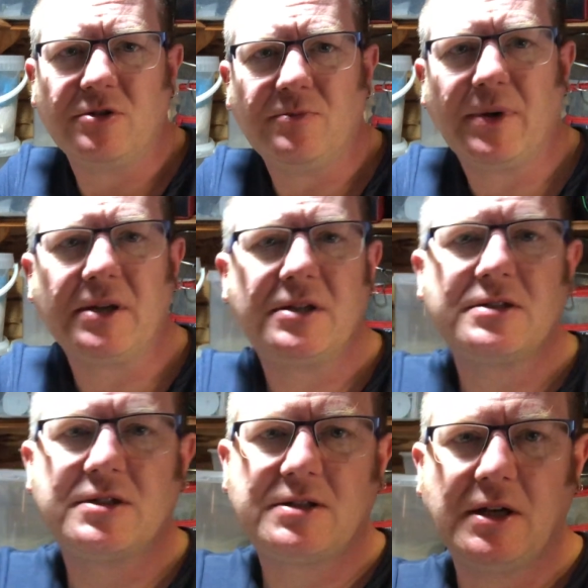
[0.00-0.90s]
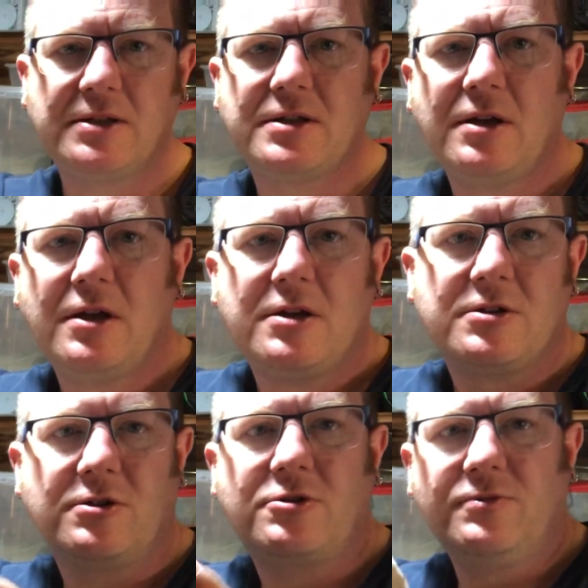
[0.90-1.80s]
do pinkies as deads.
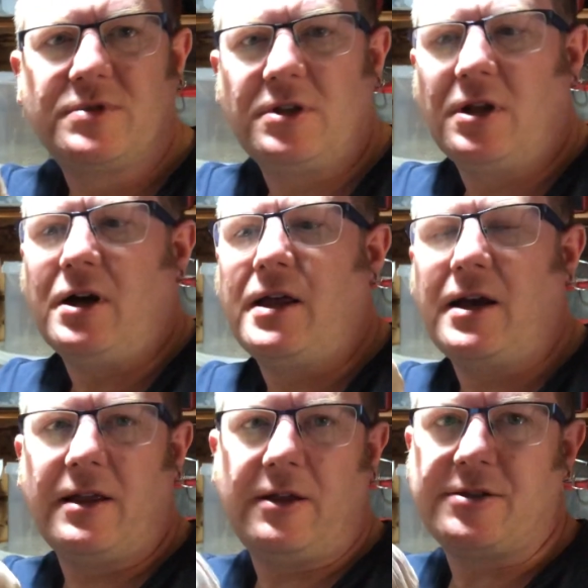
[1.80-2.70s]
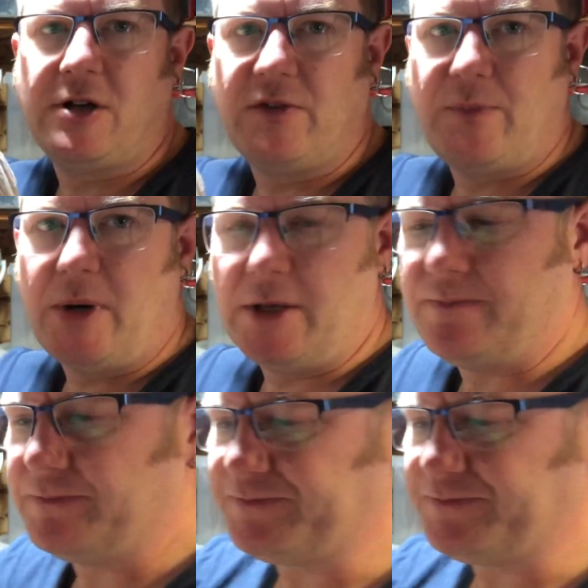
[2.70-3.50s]
So they come to you like that. That's half a pint.